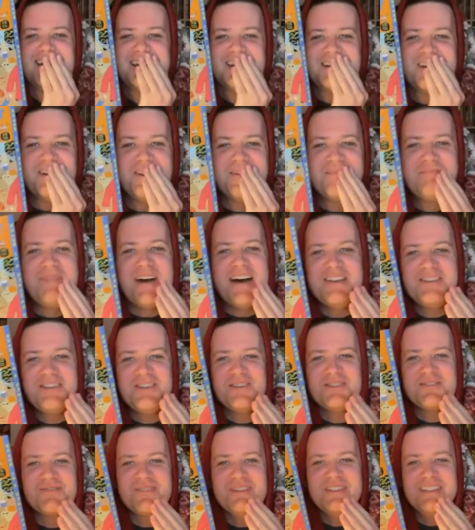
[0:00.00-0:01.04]
God, the
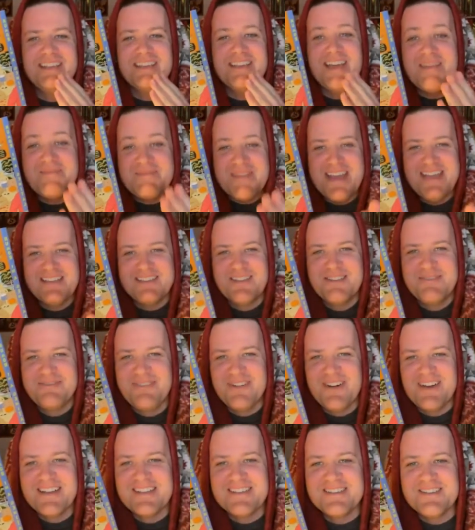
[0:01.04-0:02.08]
budget's really that man's on
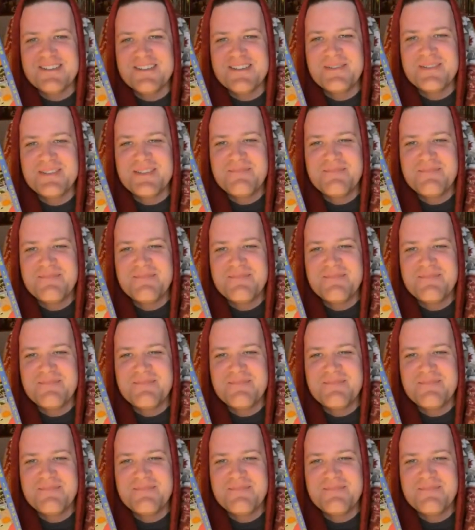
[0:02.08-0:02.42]
fire too.